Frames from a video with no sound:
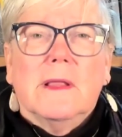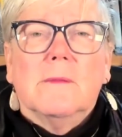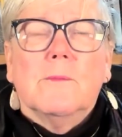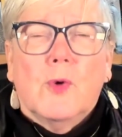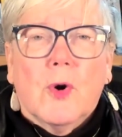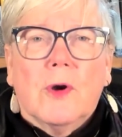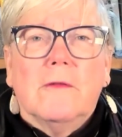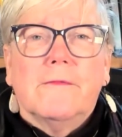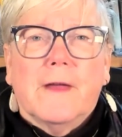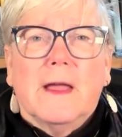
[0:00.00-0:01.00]

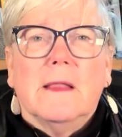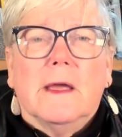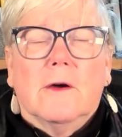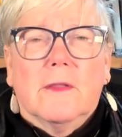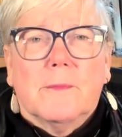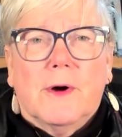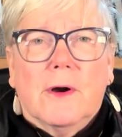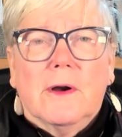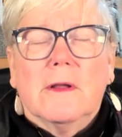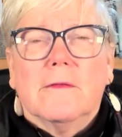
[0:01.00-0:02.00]
moral failing on the
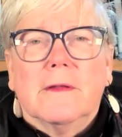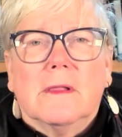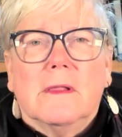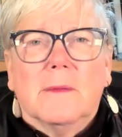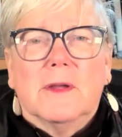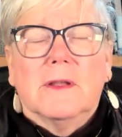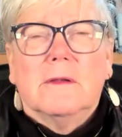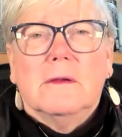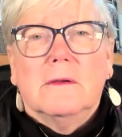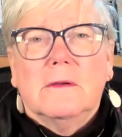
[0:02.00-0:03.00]
part of the climate
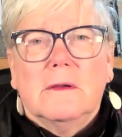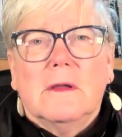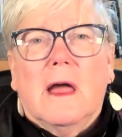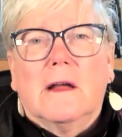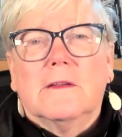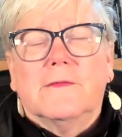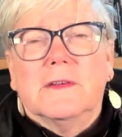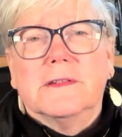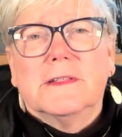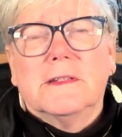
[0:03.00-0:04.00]

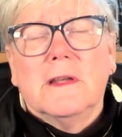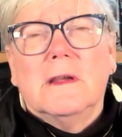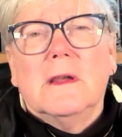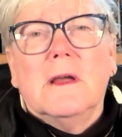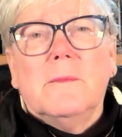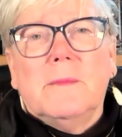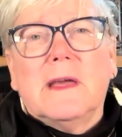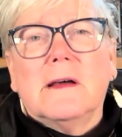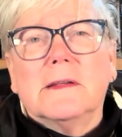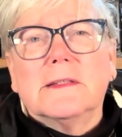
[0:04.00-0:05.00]
activists,
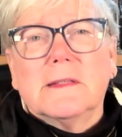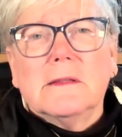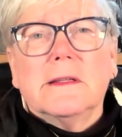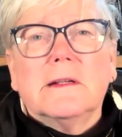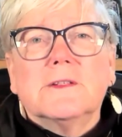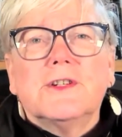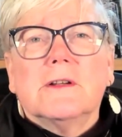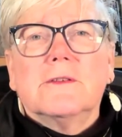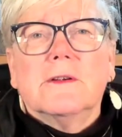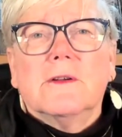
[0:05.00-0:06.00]
because little
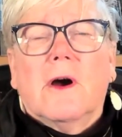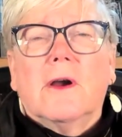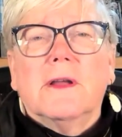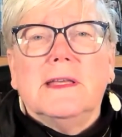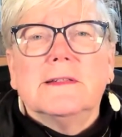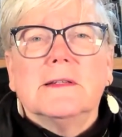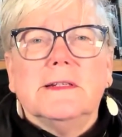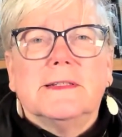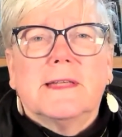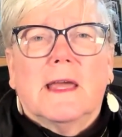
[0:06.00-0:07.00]
children are
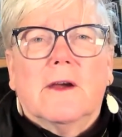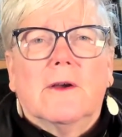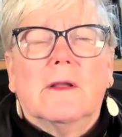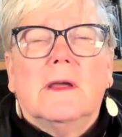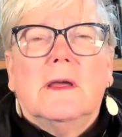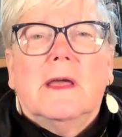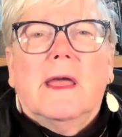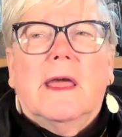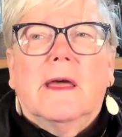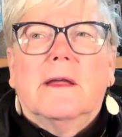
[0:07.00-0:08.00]
easily scared.
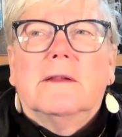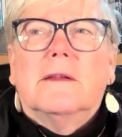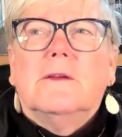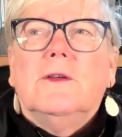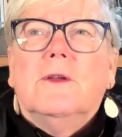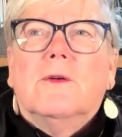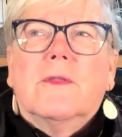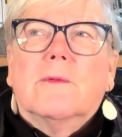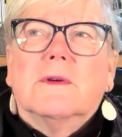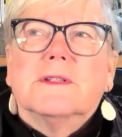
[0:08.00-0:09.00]
And,
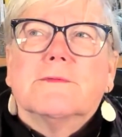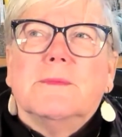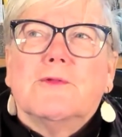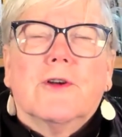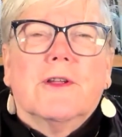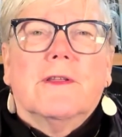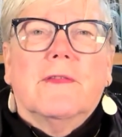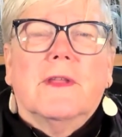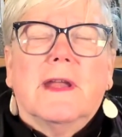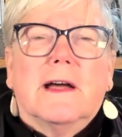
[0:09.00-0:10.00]
there was reported
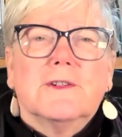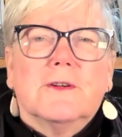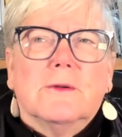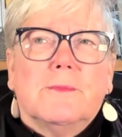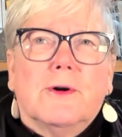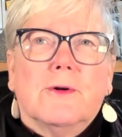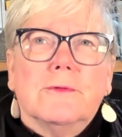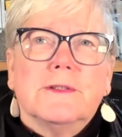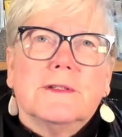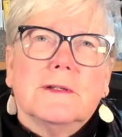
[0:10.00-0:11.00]
in the National
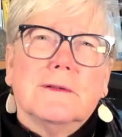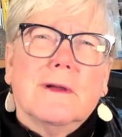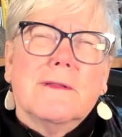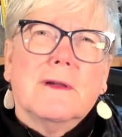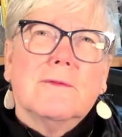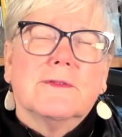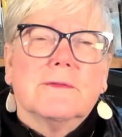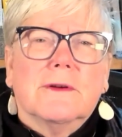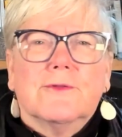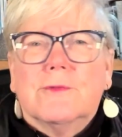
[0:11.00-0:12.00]
Post I think it was
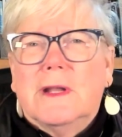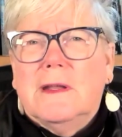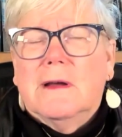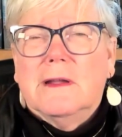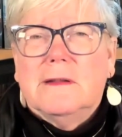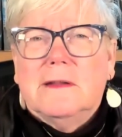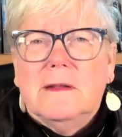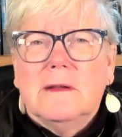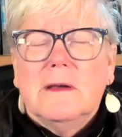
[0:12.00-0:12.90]
around 2019,